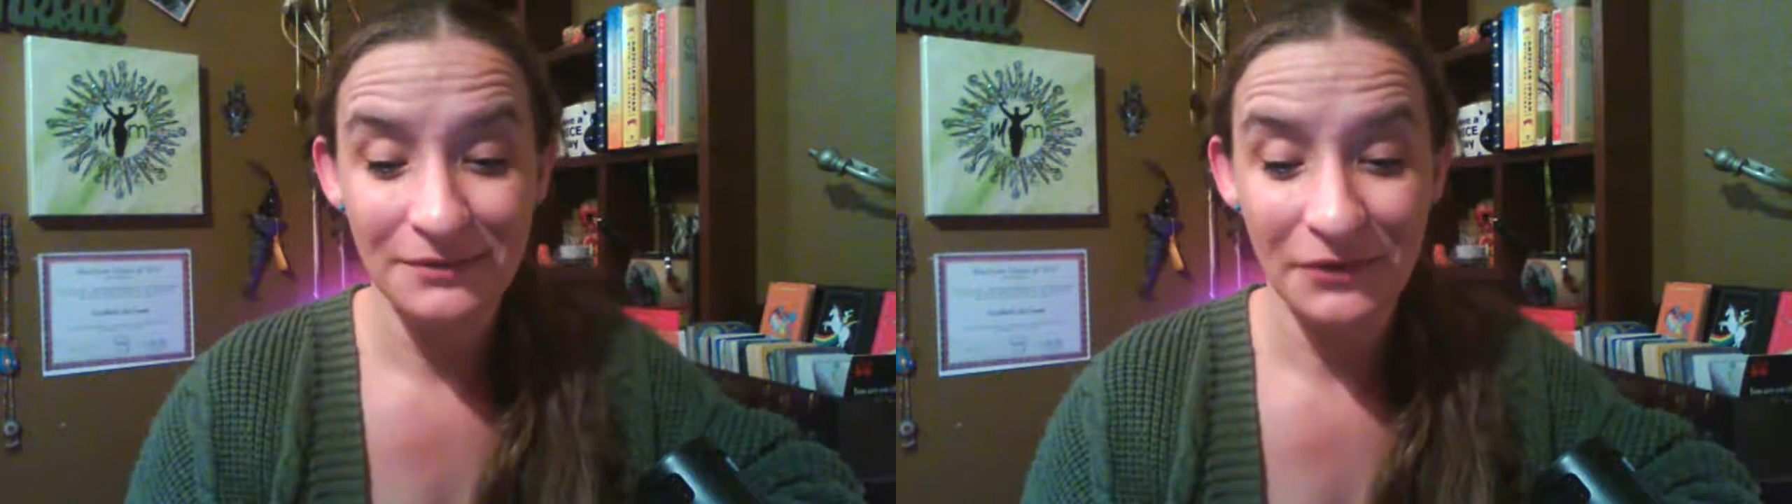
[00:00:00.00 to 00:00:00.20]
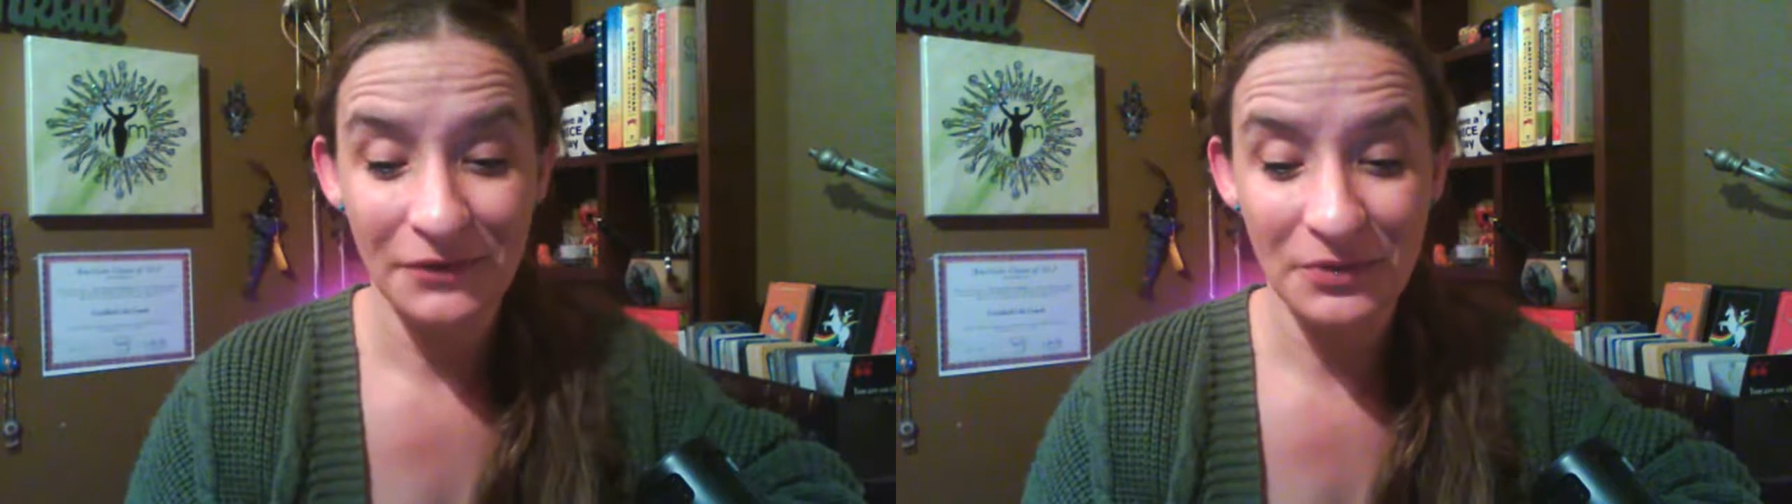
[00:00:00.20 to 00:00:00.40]

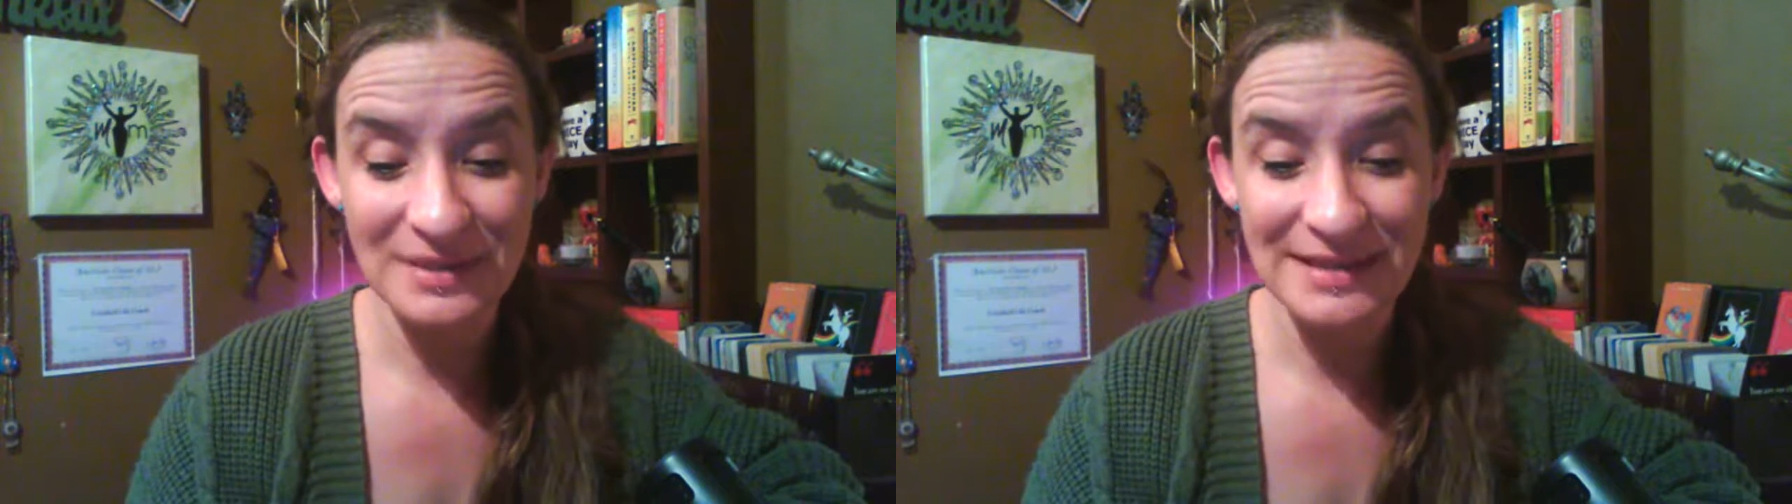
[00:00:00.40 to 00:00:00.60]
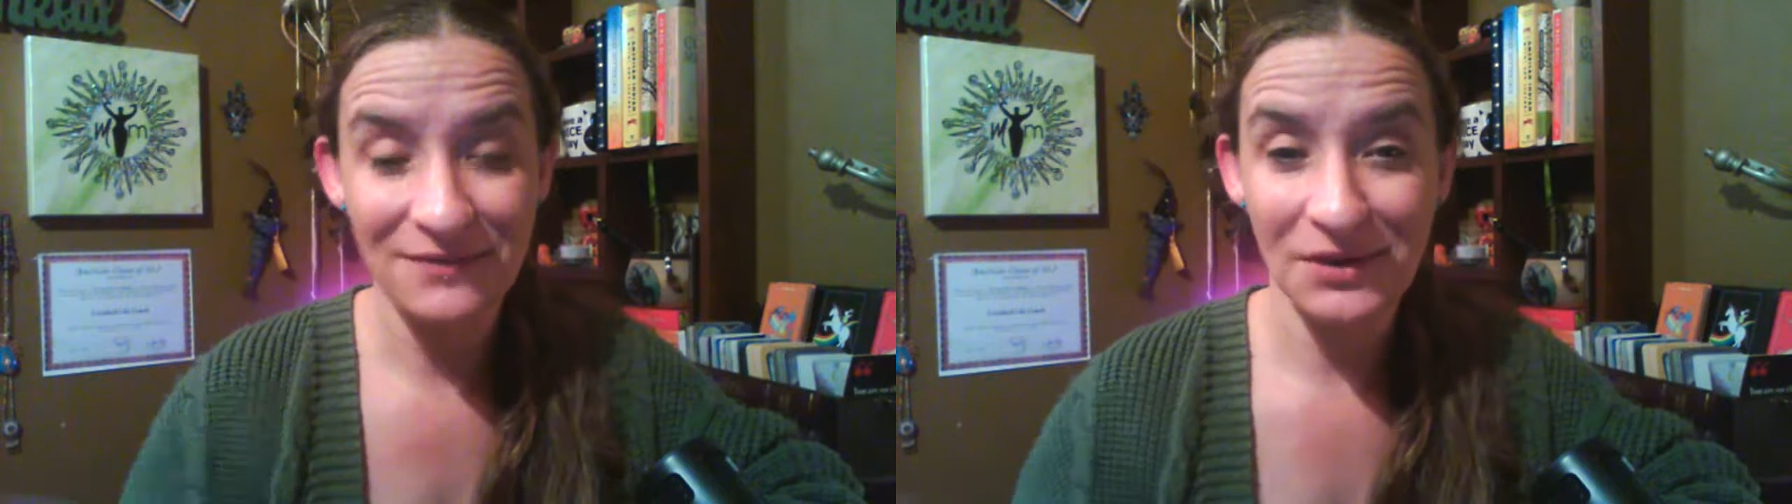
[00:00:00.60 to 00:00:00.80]
for the
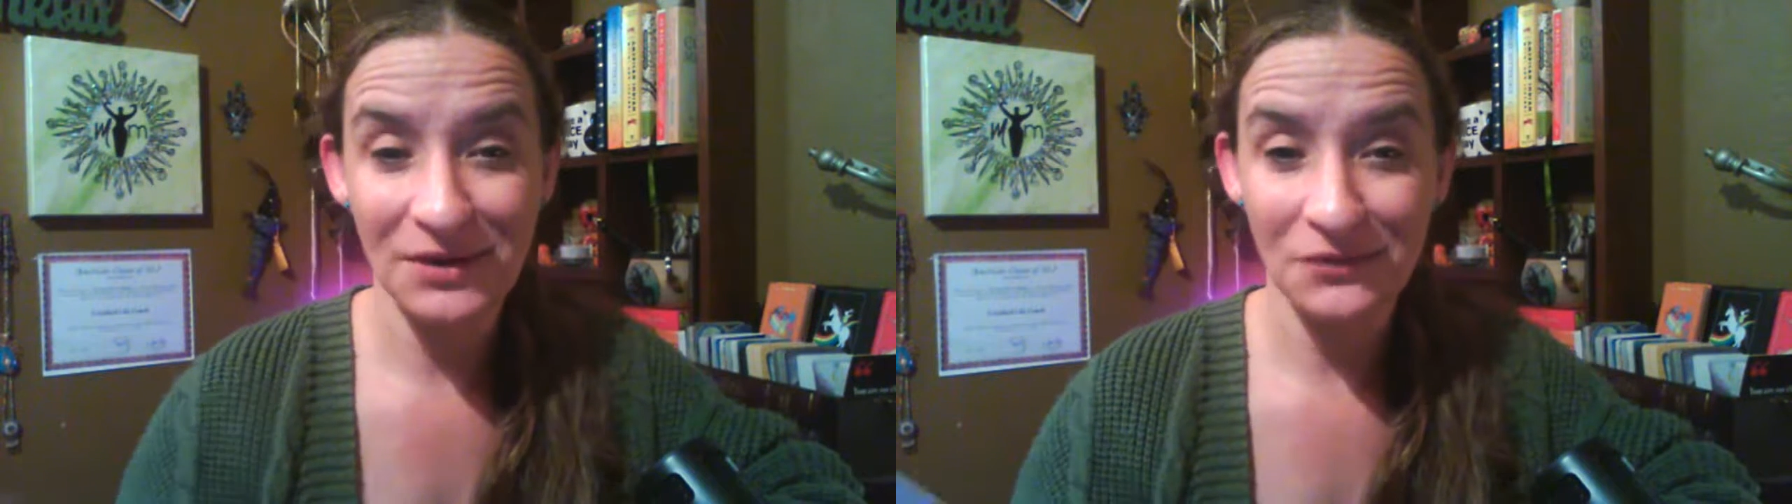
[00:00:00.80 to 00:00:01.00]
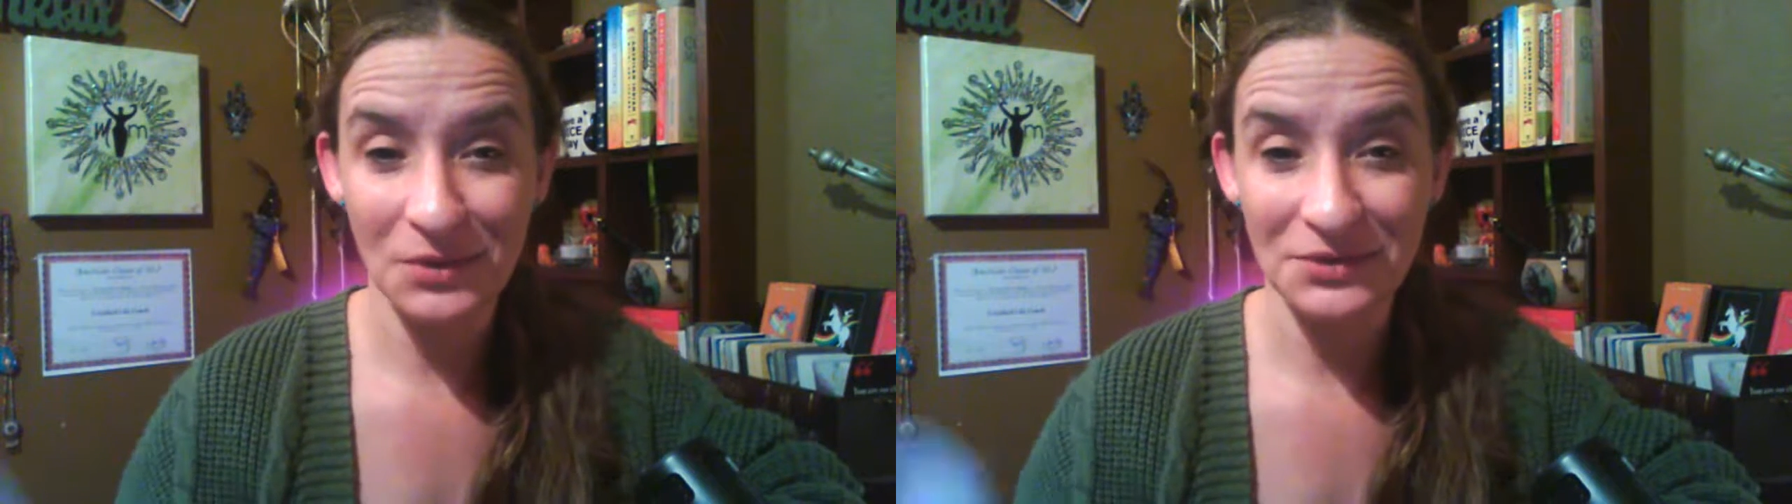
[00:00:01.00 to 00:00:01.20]
receiving
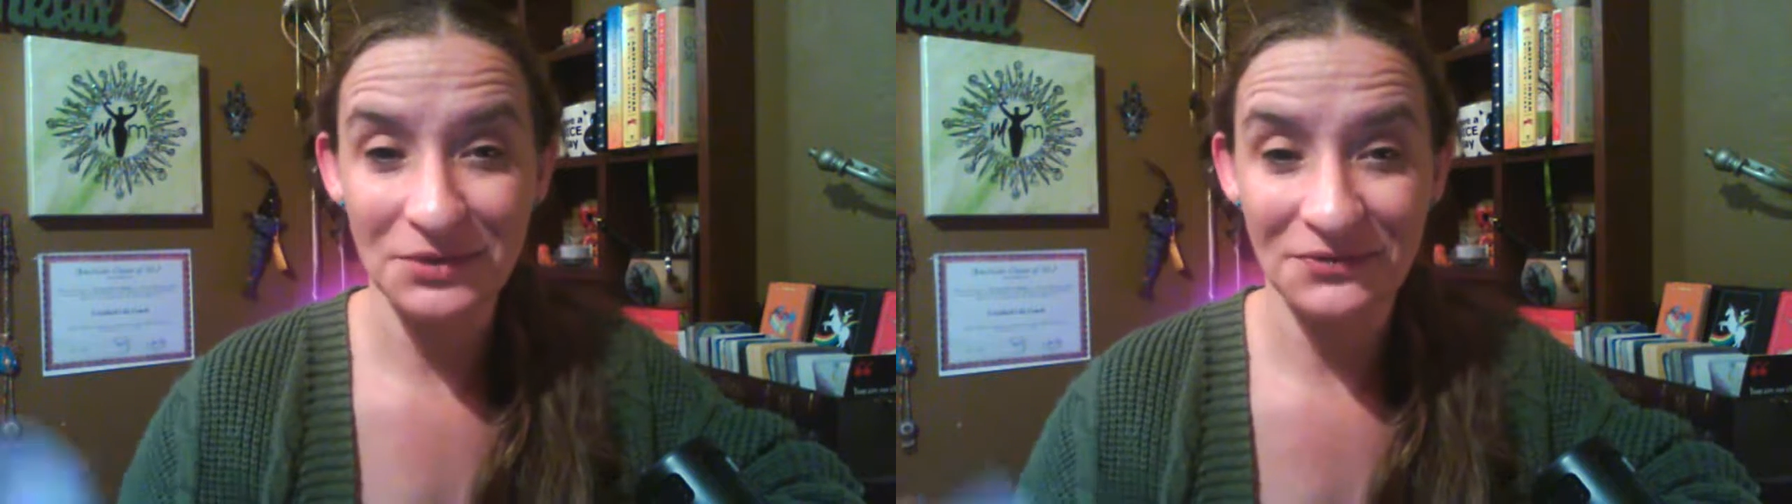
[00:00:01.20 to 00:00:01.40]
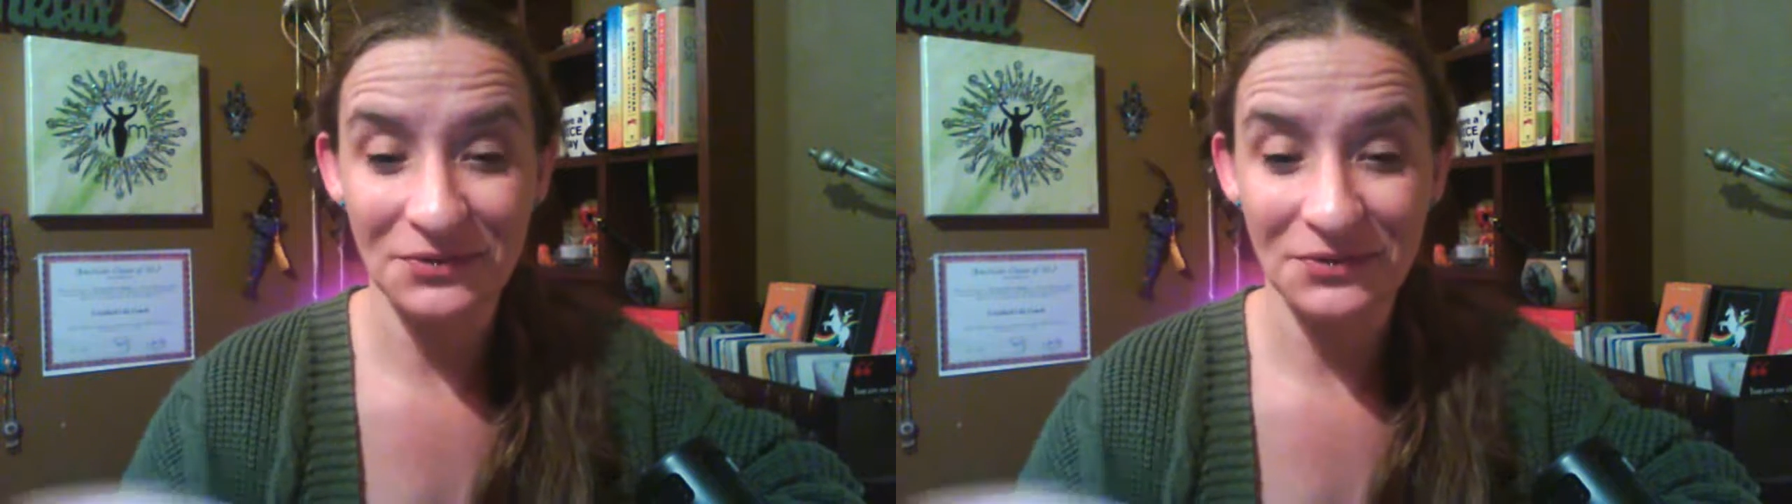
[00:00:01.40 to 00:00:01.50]
of wonderful